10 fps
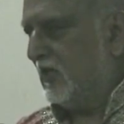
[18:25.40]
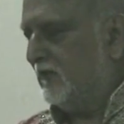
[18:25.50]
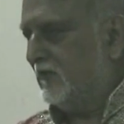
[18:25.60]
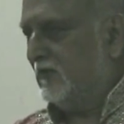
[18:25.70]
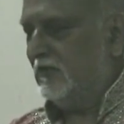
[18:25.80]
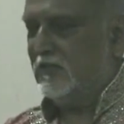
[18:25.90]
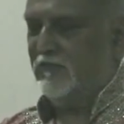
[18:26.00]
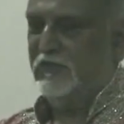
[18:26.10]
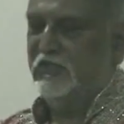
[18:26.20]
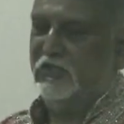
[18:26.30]
after the
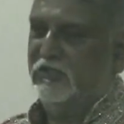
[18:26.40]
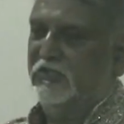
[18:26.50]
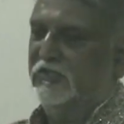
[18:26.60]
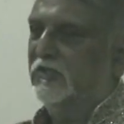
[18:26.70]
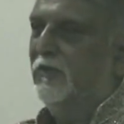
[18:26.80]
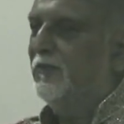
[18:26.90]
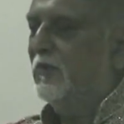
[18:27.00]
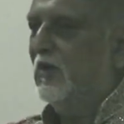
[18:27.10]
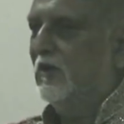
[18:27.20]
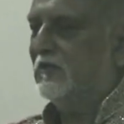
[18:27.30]
7 churches.
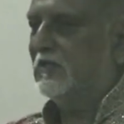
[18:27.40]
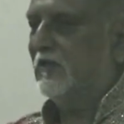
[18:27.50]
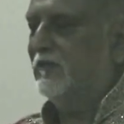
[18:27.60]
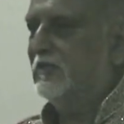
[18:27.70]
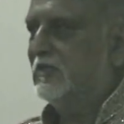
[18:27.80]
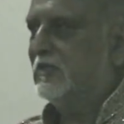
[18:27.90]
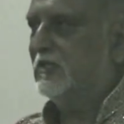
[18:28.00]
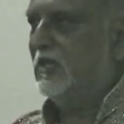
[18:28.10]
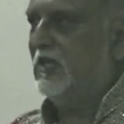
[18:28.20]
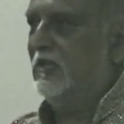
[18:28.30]
You have 7
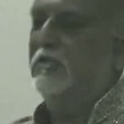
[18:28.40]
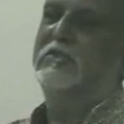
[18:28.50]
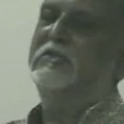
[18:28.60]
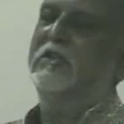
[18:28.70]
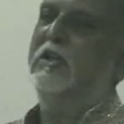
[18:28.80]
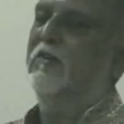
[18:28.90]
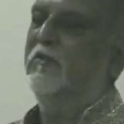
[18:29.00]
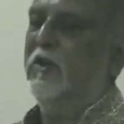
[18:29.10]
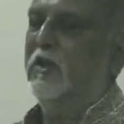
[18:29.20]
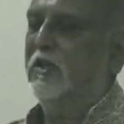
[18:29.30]
seals
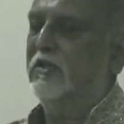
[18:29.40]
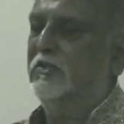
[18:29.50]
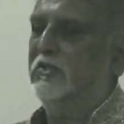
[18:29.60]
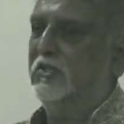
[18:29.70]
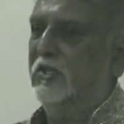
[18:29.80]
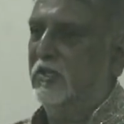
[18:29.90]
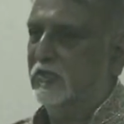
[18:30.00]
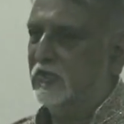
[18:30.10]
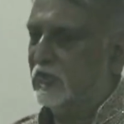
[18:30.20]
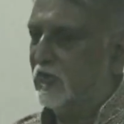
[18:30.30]
covering a
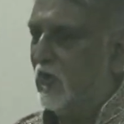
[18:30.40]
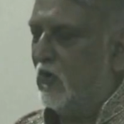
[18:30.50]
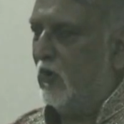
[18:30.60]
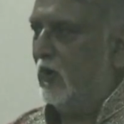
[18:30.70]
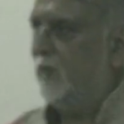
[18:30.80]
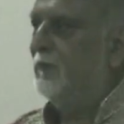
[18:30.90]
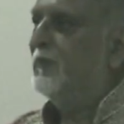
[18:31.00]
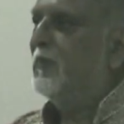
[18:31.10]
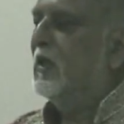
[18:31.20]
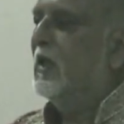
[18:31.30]
scroll,
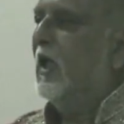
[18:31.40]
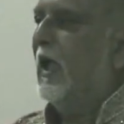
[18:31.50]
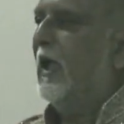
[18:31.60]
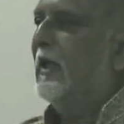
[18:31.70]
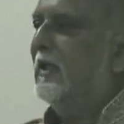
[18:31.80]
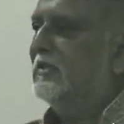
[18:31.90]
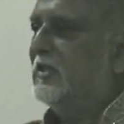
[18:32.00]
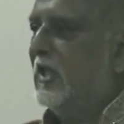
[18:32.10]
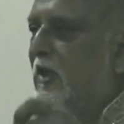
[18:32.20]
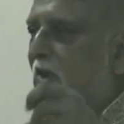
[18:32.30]
and as
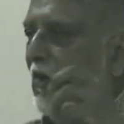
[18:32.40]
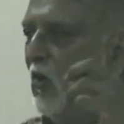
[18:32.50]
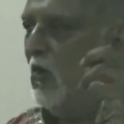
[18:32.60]
they are